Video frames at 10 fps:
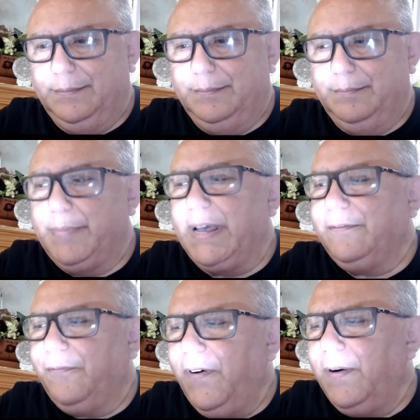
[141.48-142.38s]
But
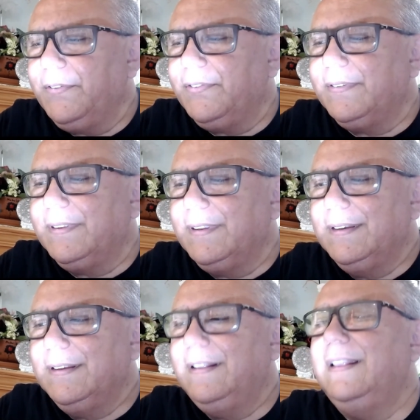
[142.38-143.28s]
first,
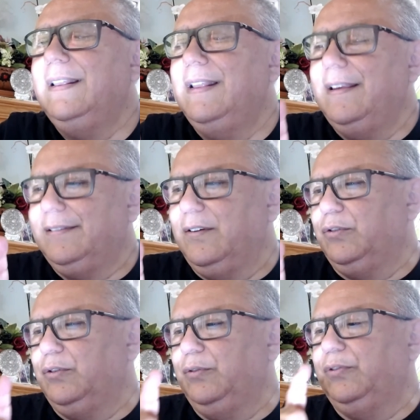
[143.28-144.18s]
let's go
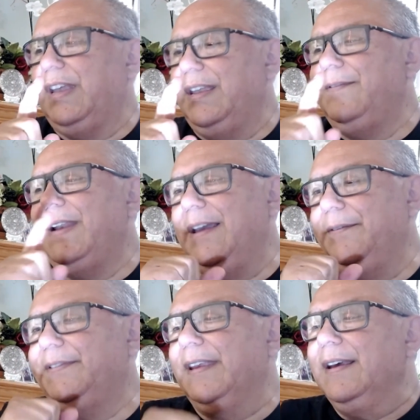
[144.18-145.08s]
to save
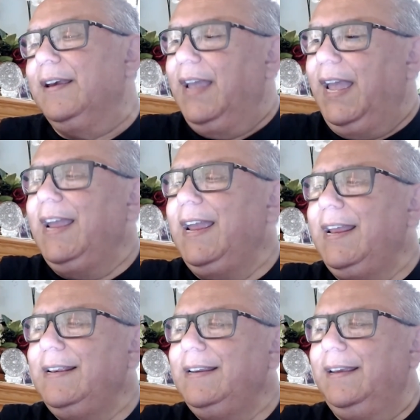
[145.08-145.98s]
lives.
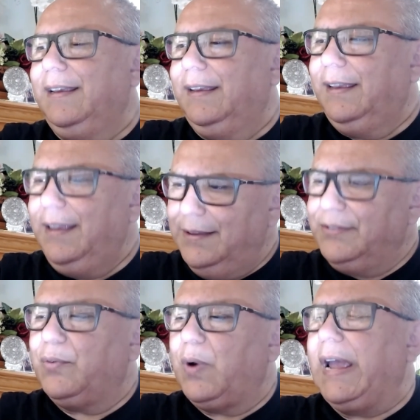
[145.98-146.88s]
And he's
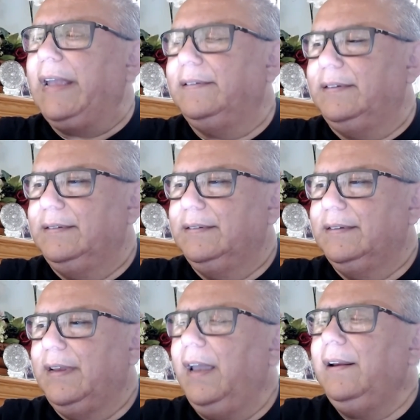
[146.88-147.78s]

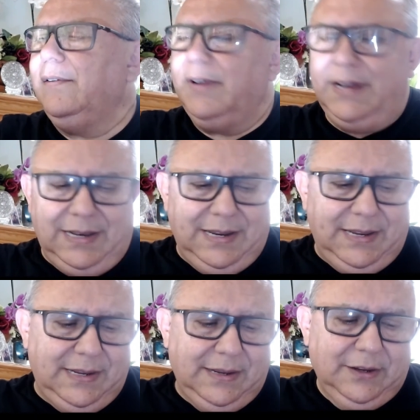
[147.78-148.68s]
right. I
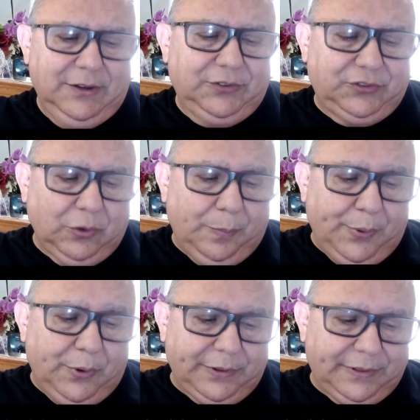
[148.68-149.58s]
really
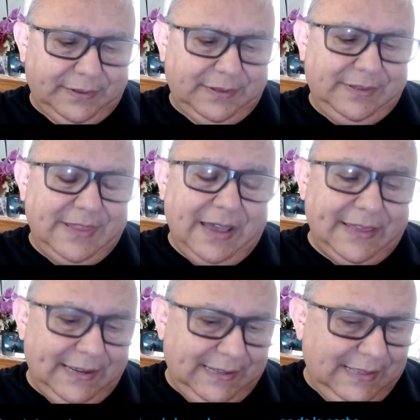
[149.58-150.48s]
support that
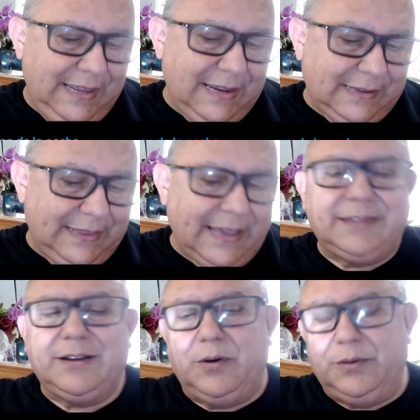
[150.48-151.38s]
idea, that
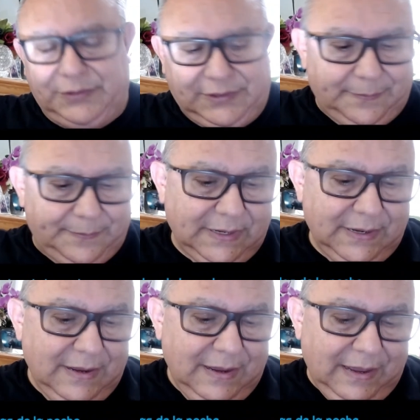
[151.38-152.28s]
concept.
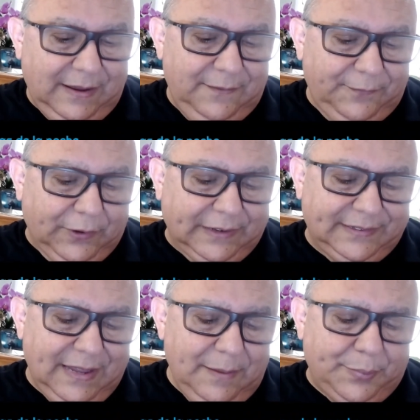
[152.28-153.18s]
And for
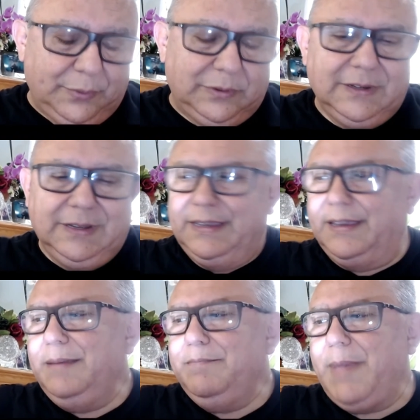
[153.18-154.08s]
example,
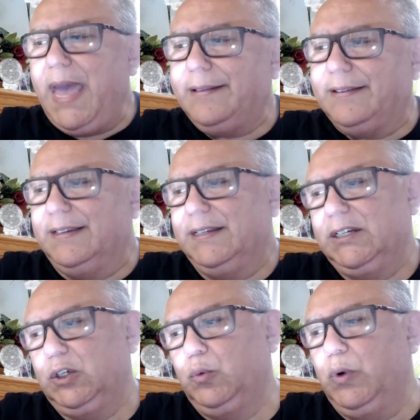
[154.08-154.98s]
he met
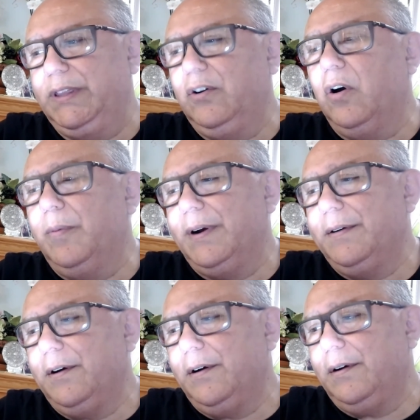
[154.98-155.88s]
with
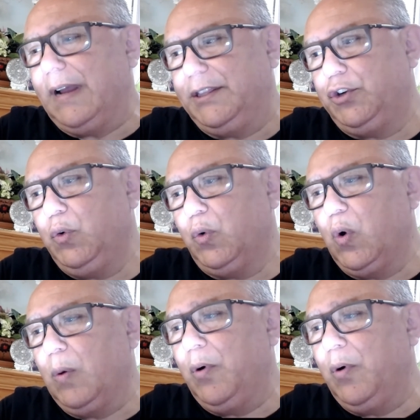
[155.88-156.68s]
Governor Andrew CUOMO.